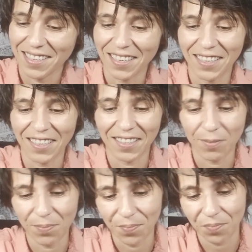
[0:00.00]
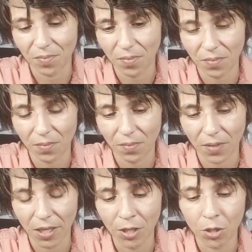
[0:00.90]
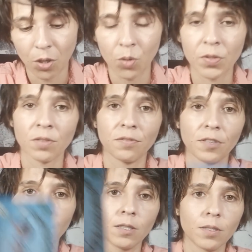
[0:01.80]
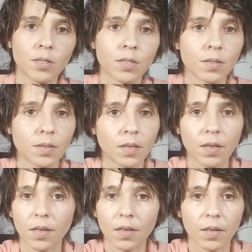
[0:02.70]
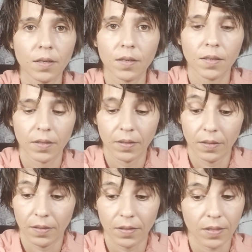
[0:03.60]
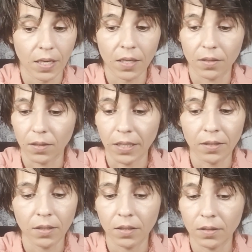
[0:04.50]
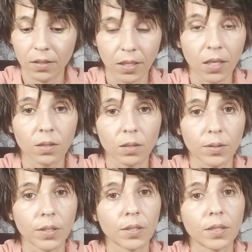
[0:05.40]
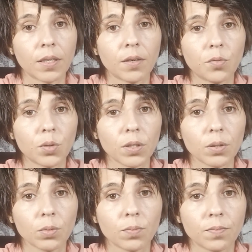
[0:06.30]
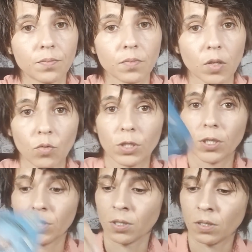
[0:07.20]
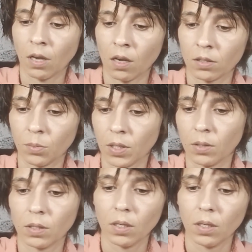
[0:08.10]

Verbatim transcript: um, in your hopes and fears cycle ending cycles here for you which i just talked about